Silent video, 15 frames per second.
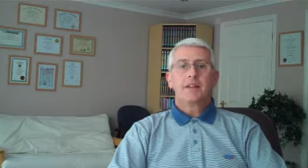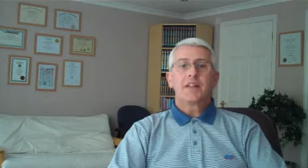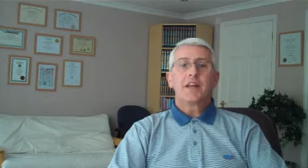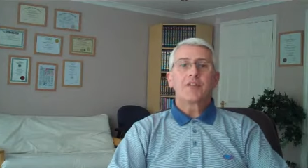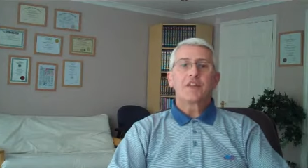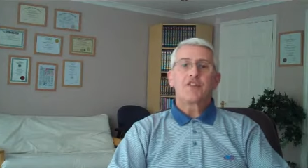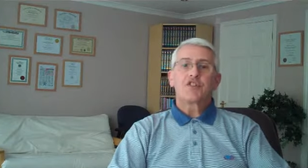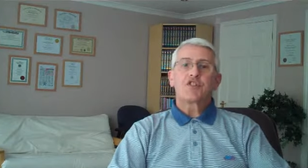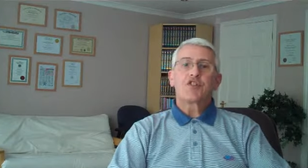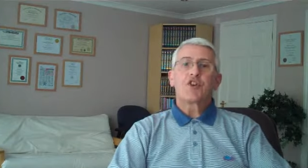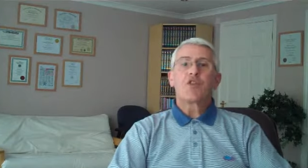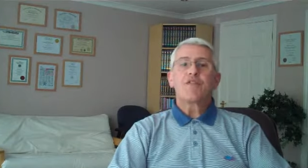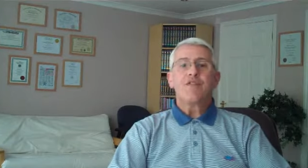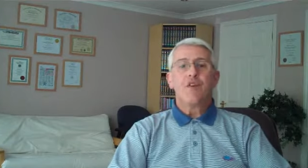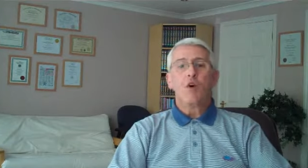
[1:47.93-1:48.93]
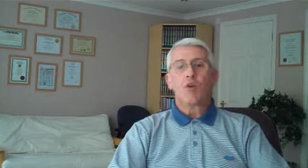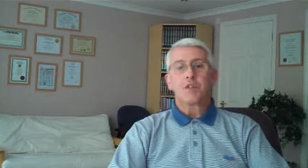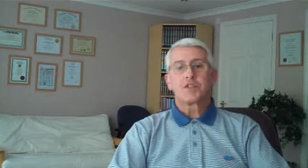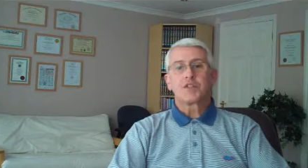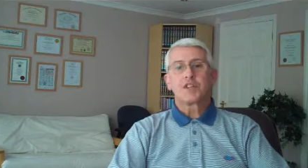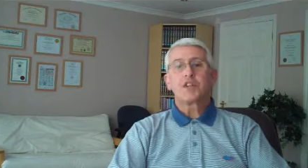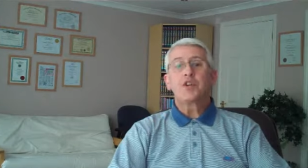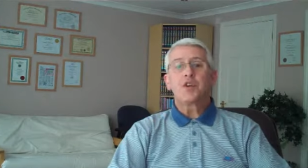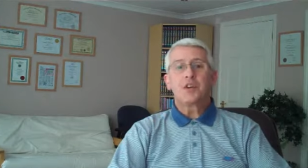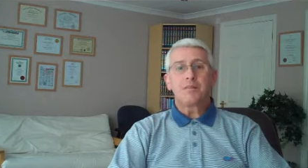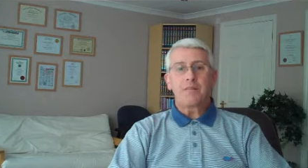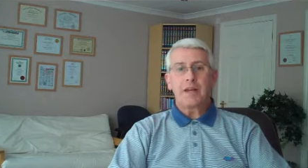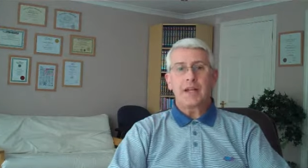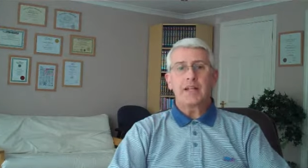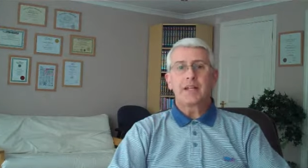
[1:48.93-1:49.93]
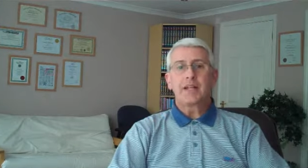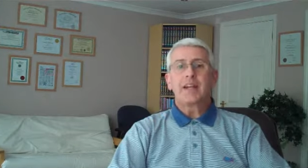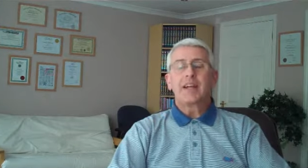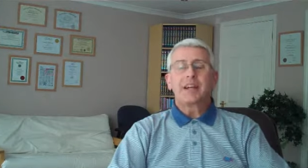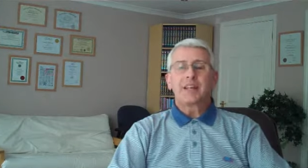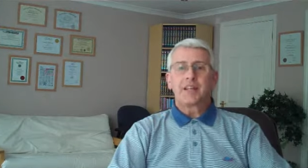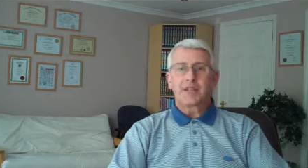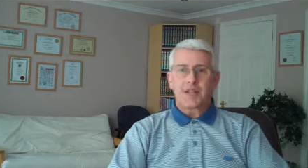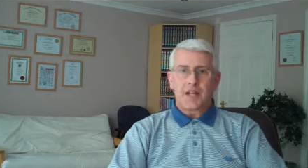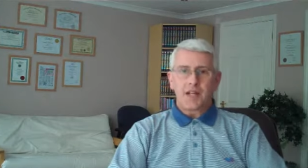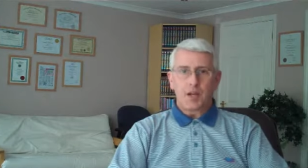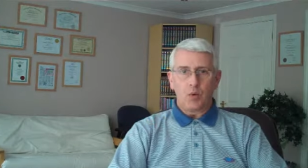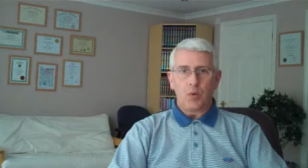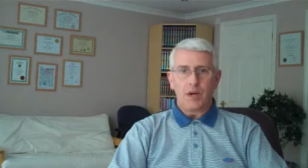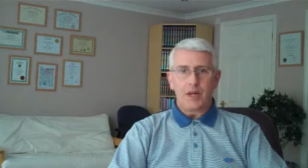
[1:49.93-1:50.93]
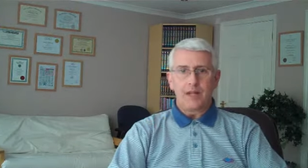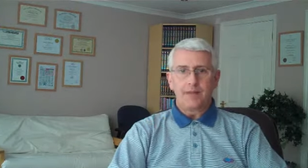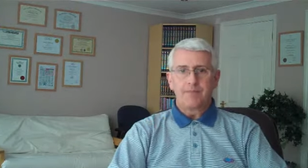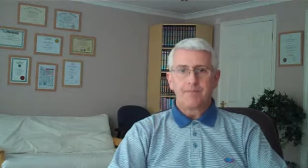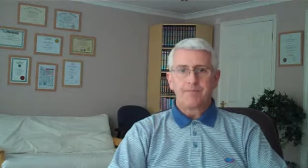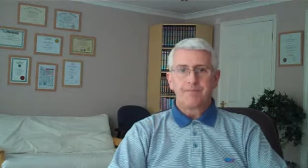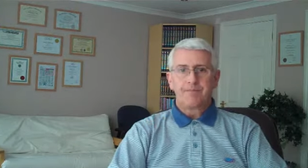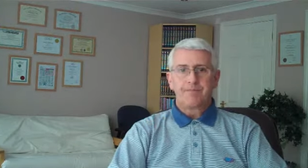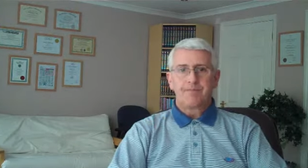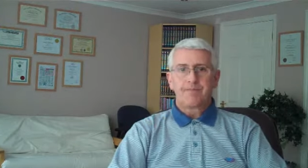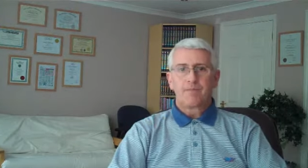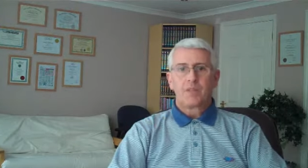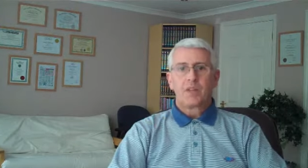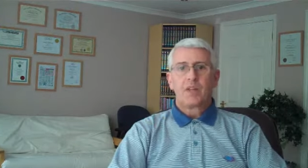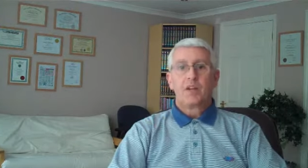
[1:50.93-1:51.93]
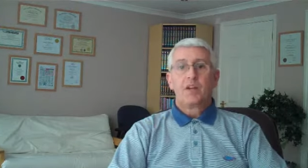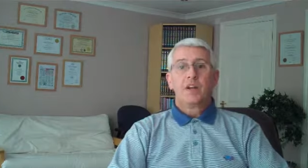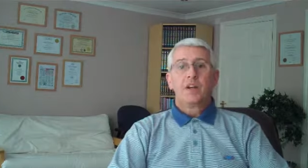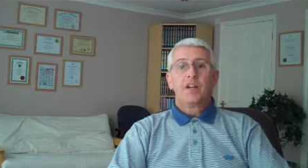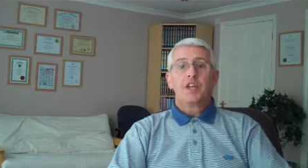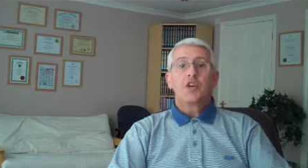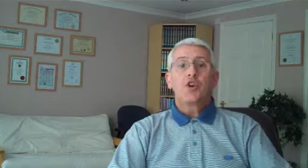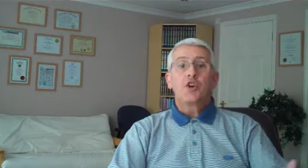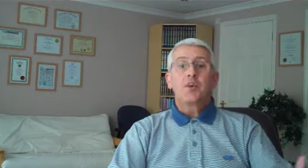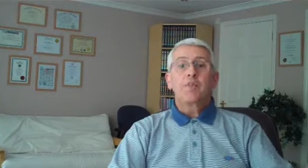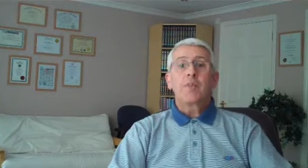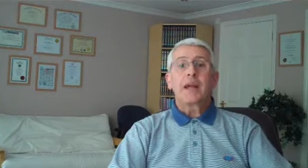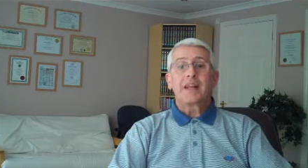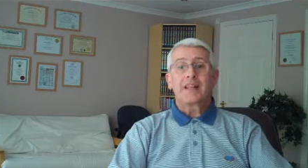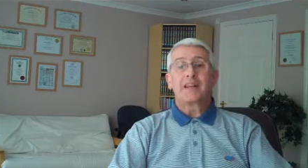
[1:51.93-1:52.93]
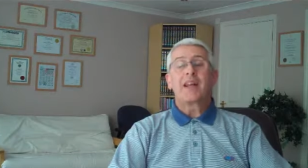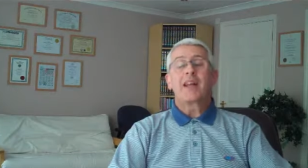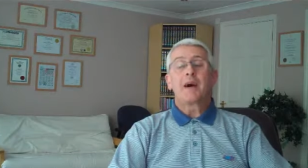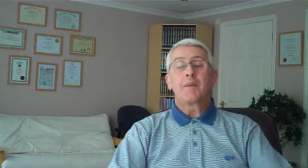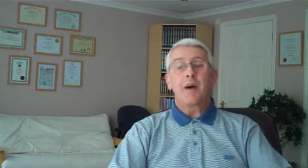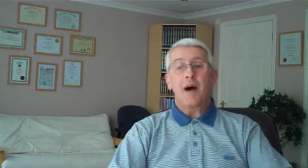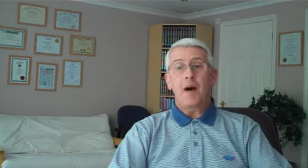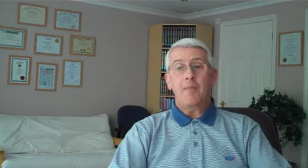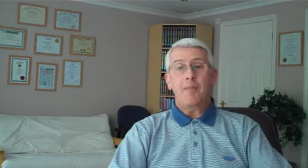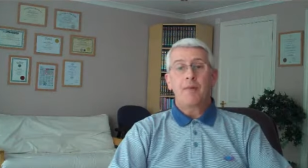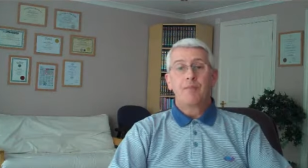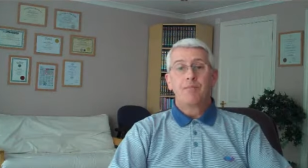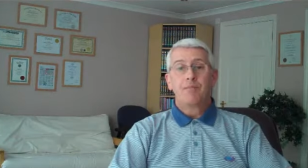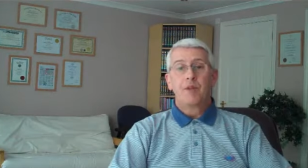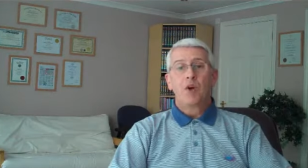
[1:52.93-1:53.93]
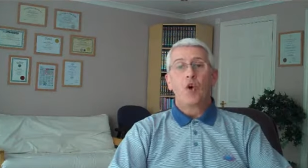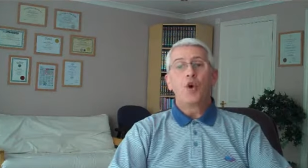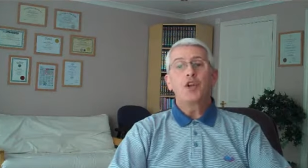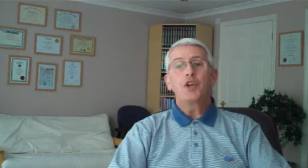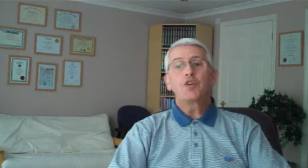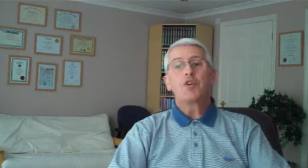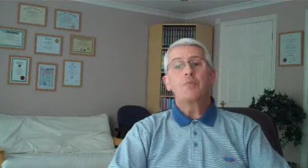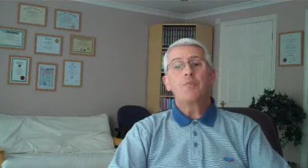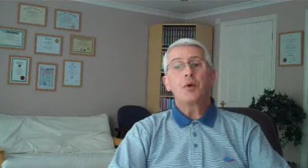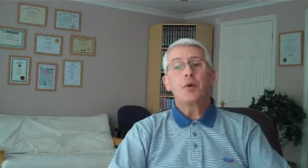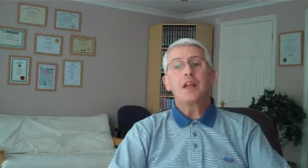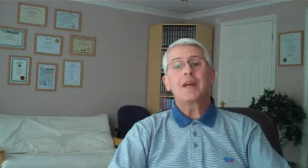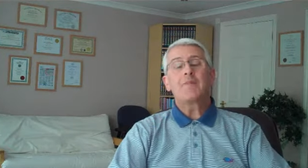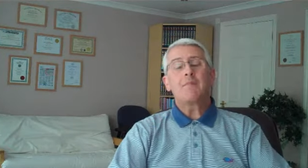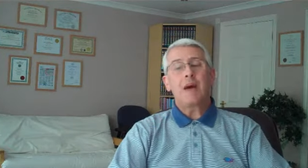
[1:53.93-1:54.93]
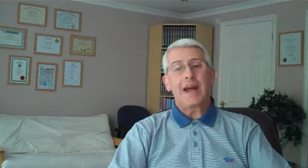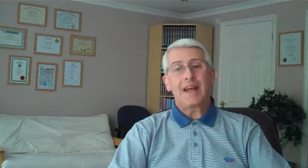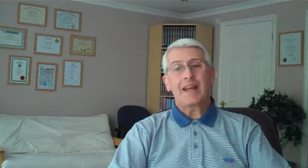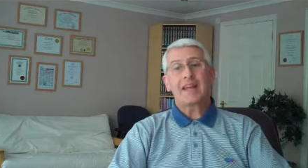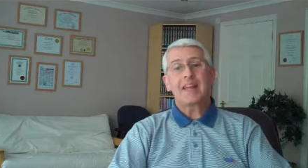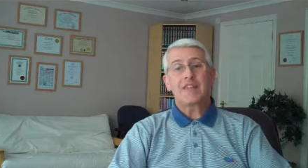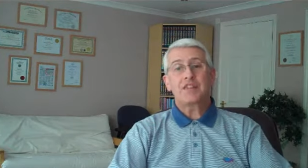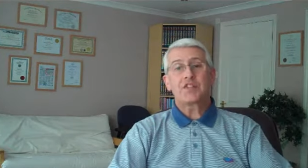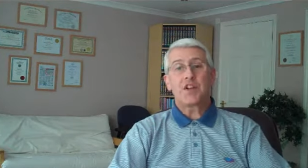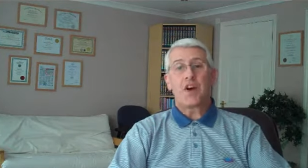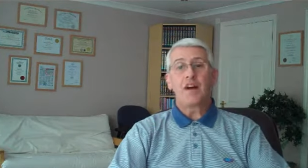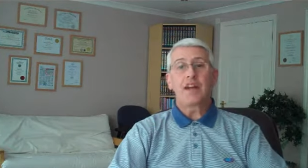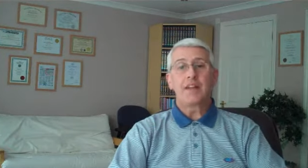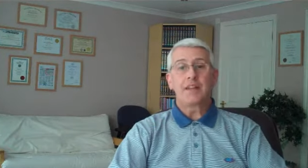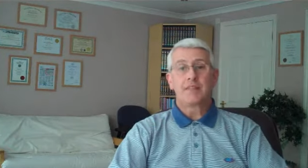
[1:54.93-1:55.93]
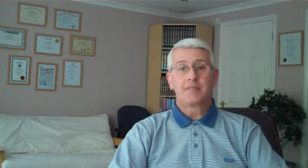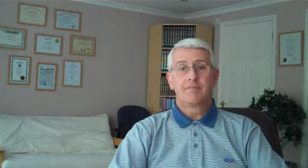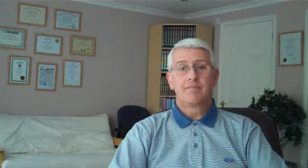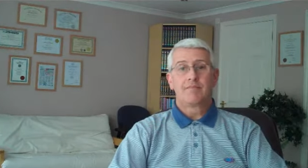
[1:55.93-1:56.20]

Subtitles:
Now there are 2 faults that you can make in the takeaway. You can pick the club up or you can pull it back inside.